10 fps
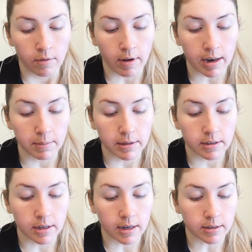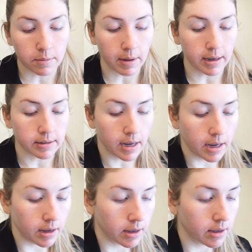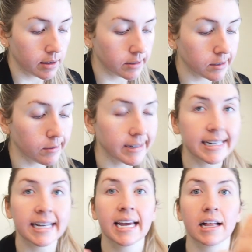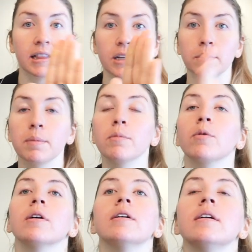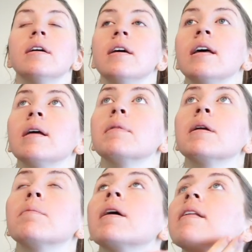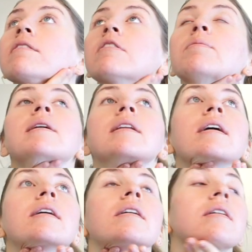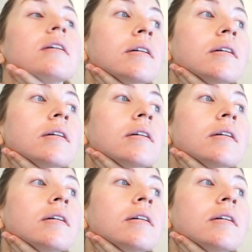Vitamin C is amazing. So I did get a little bit more. I'm gonna apply that to my neck.